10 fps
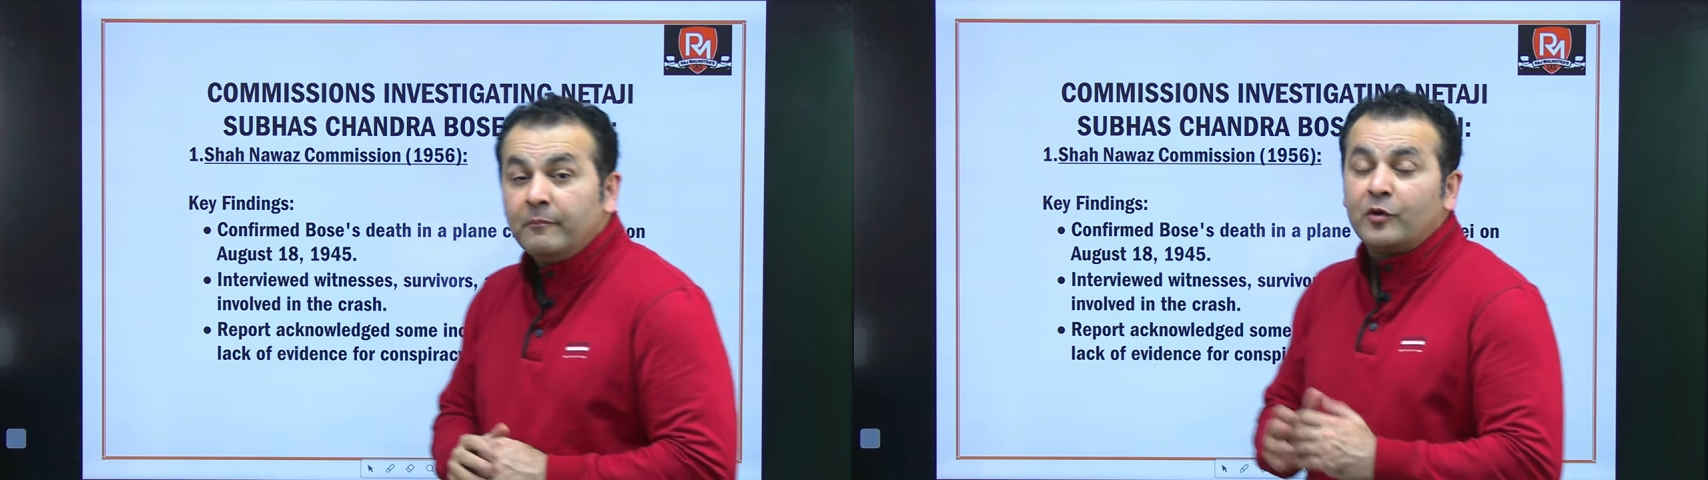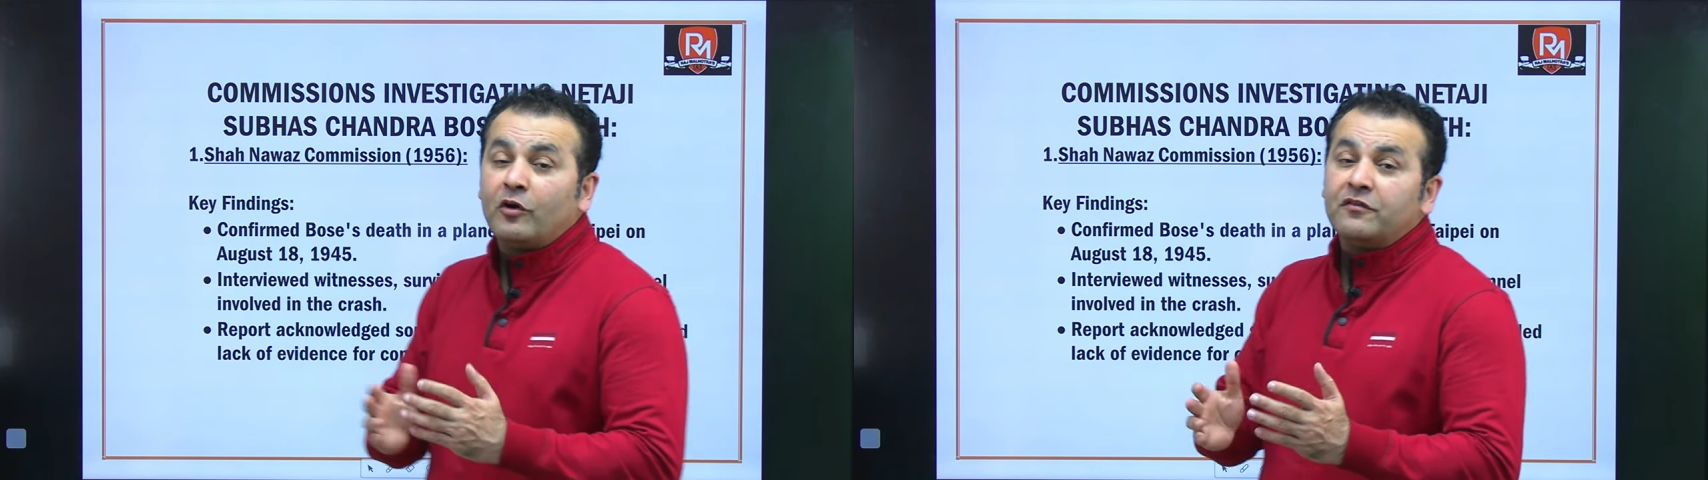
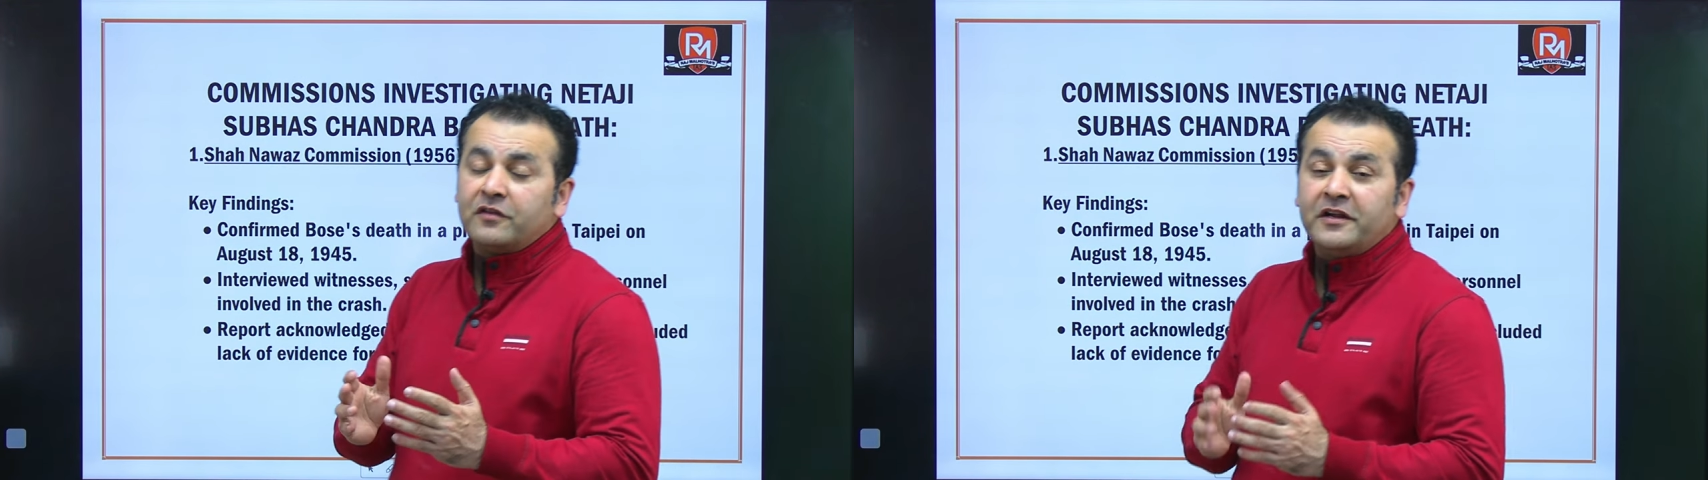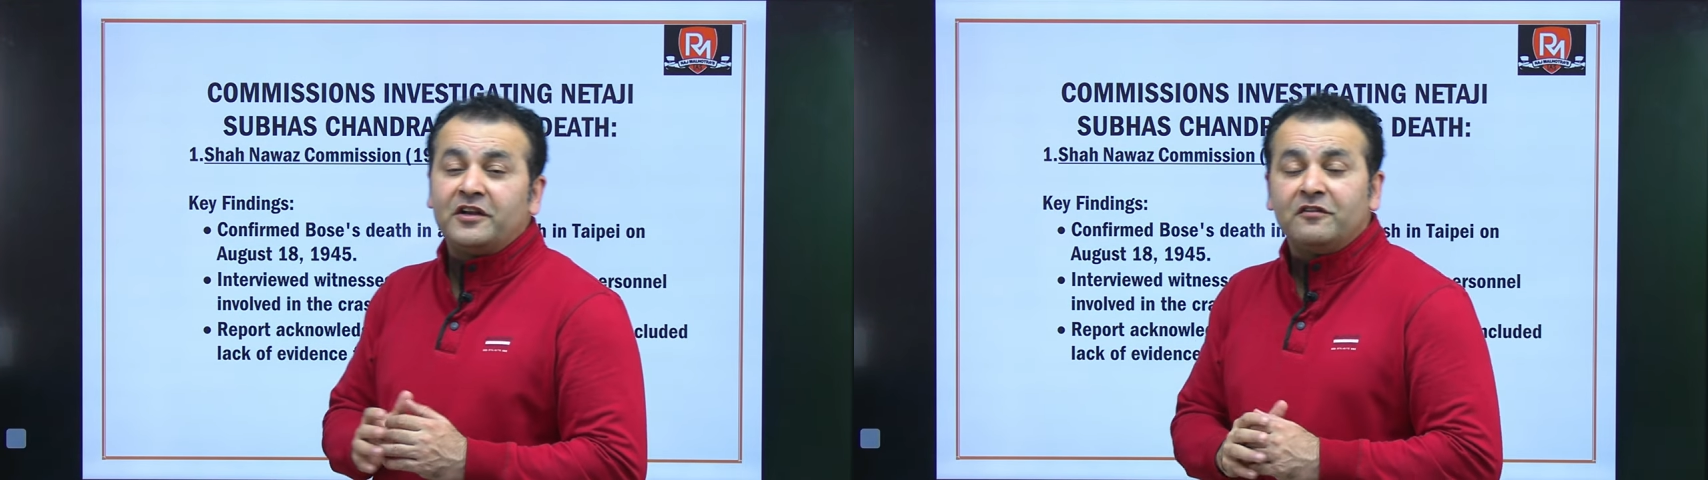because
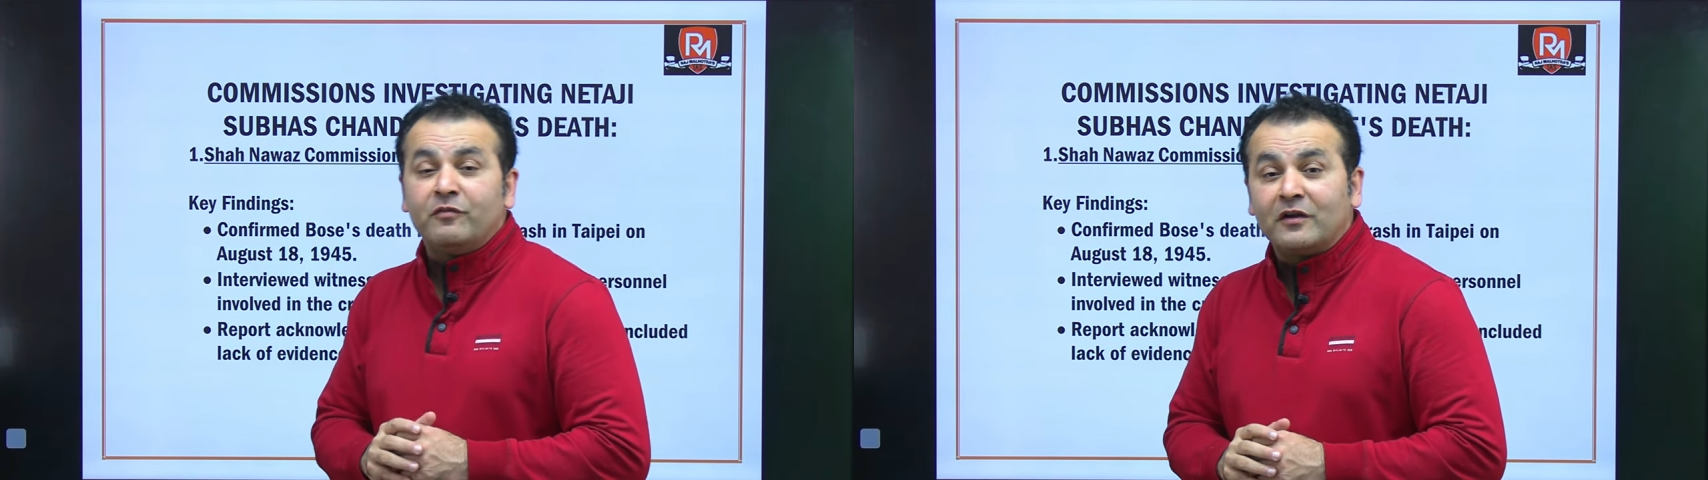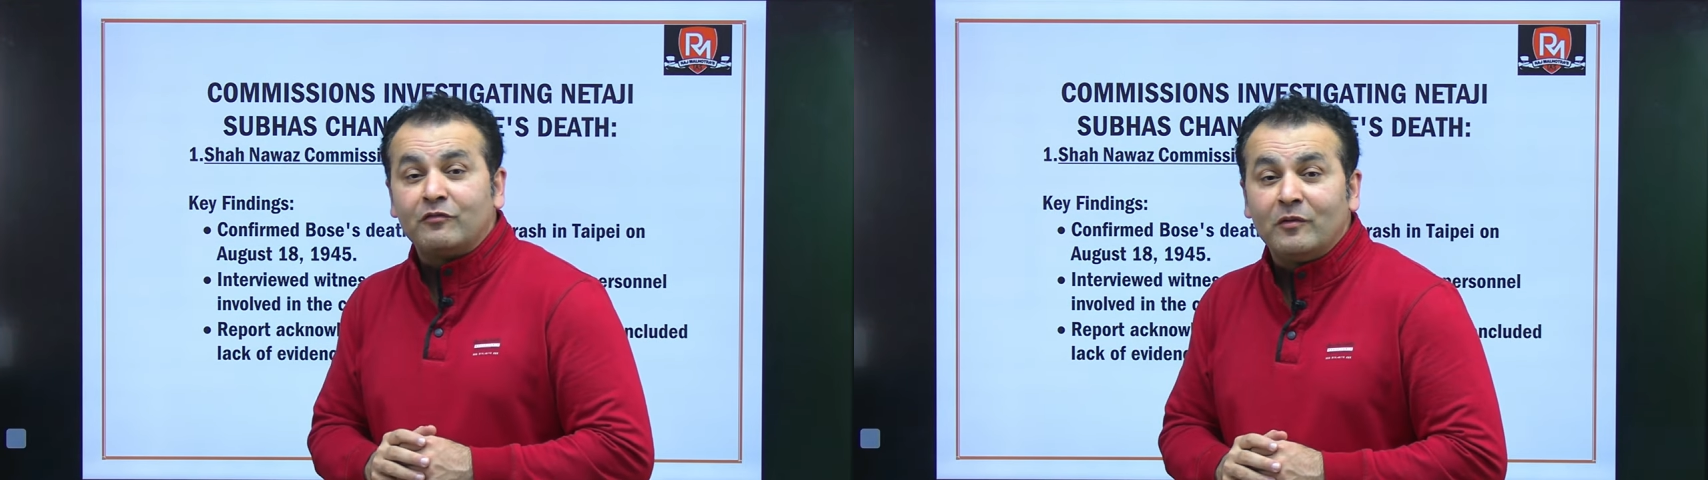it is
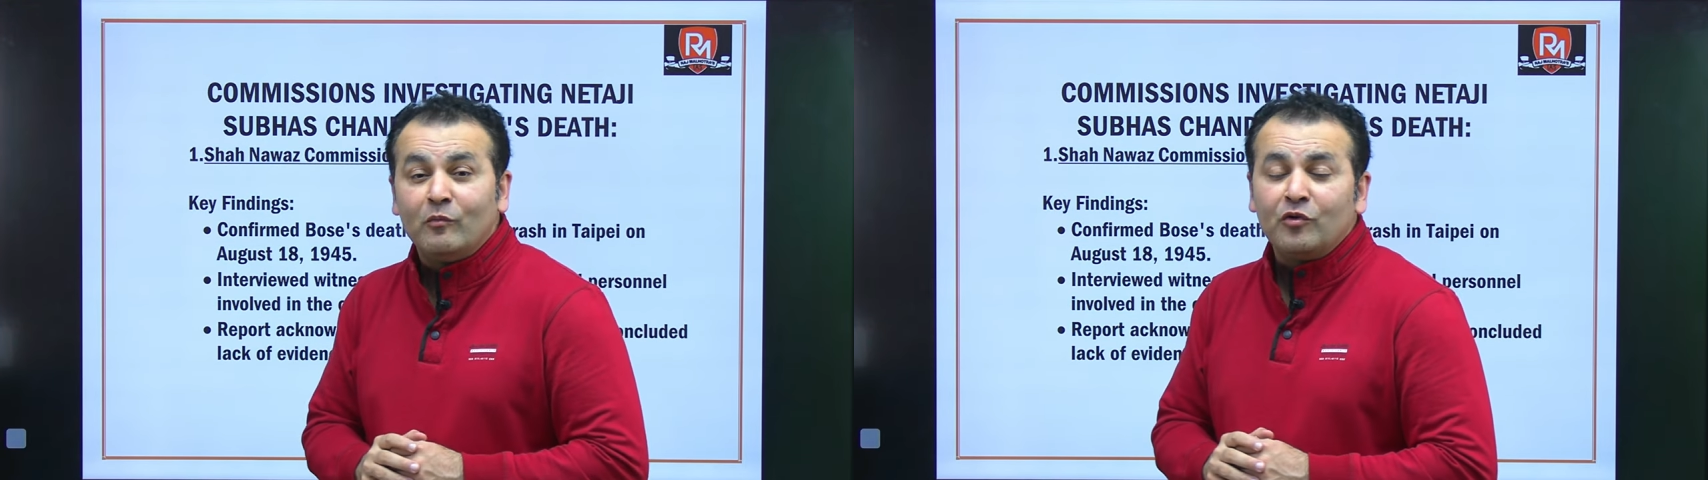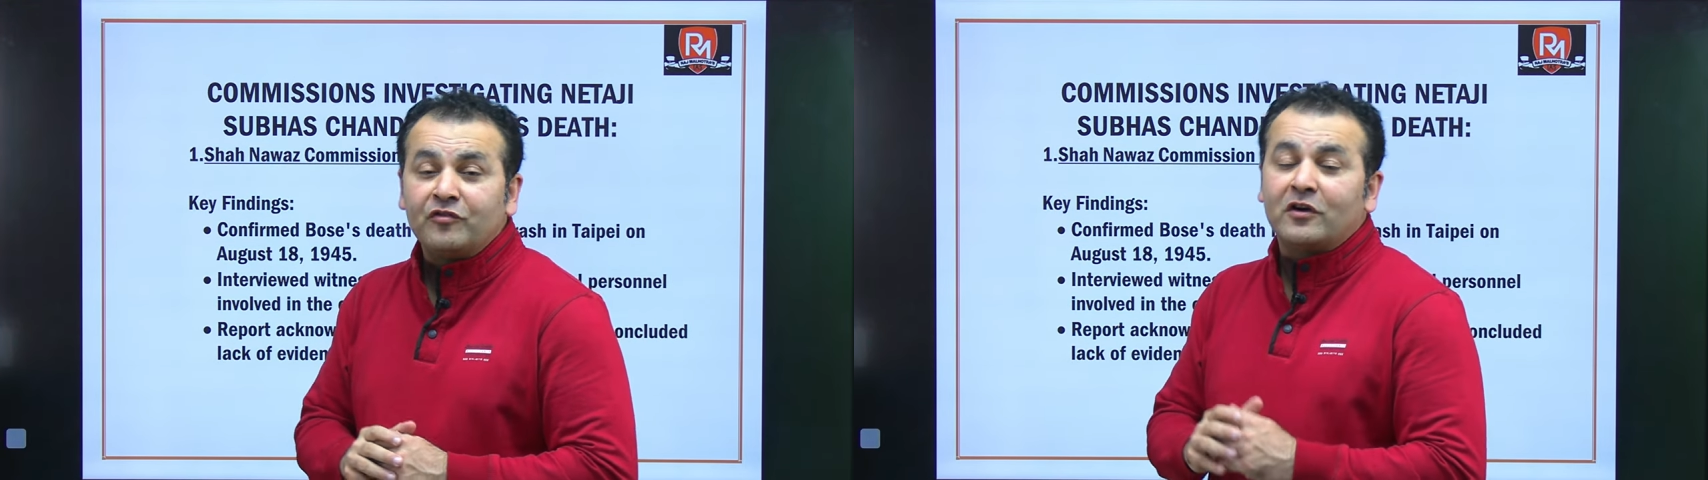one of the
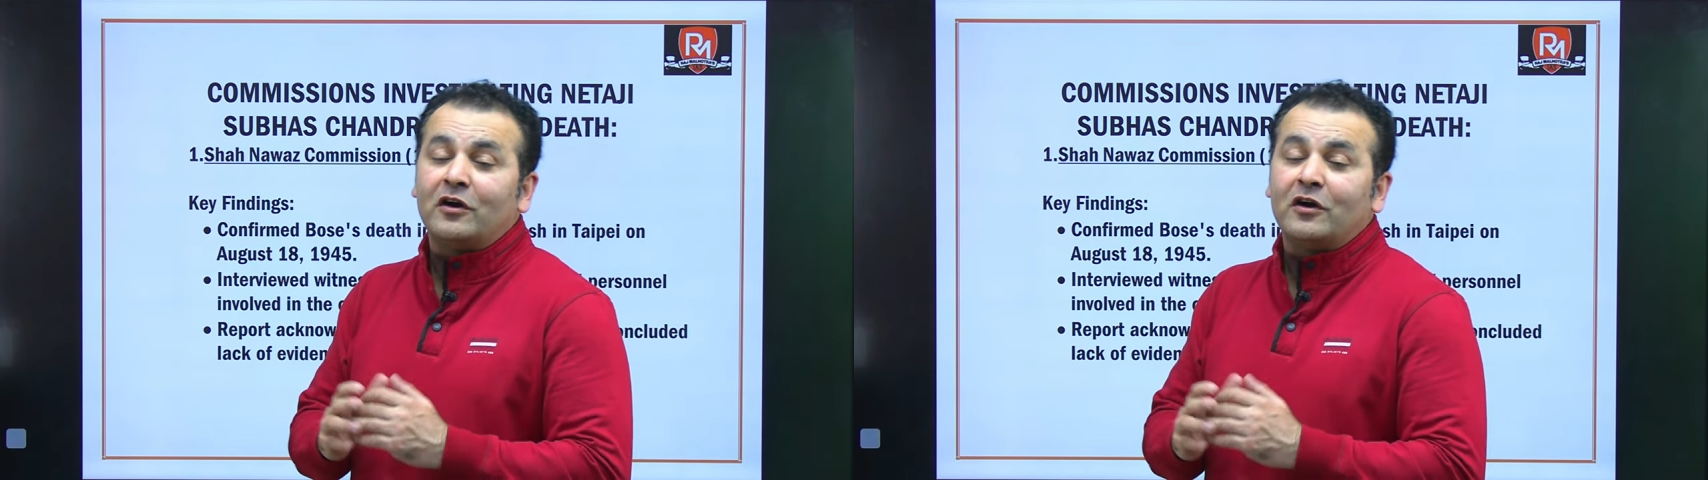most